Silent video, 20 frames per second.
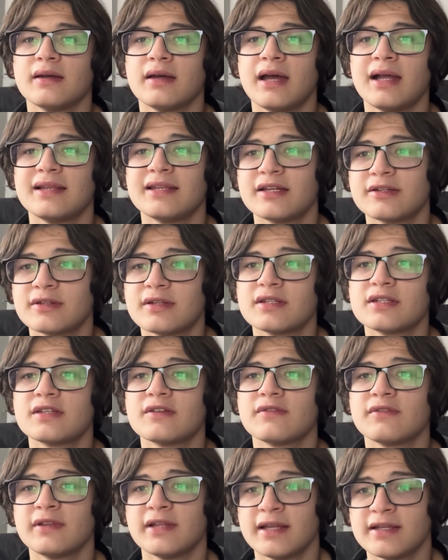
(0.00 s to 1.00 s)

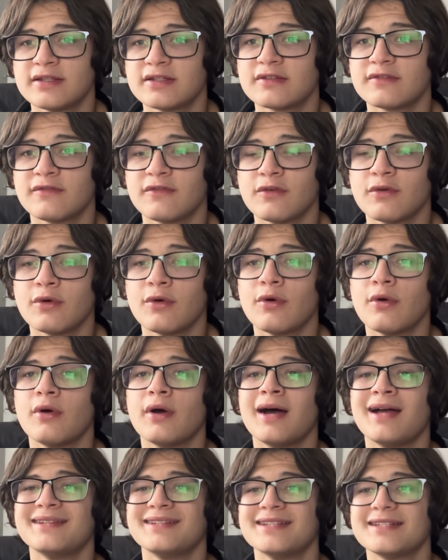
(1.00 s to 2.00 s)
alternative lens for
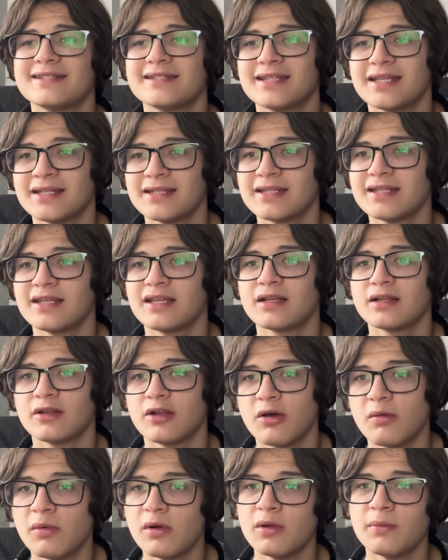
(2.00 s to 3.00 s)
understanding
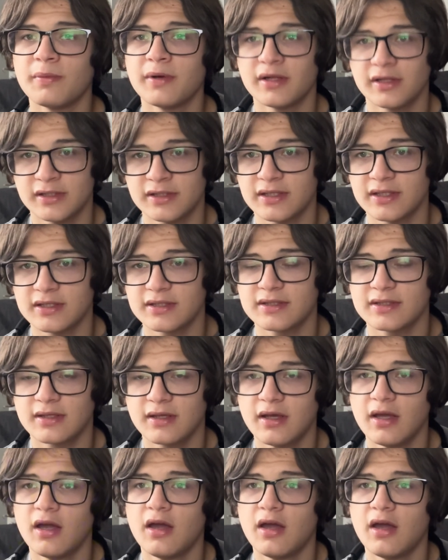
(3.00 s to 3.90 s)
global politics,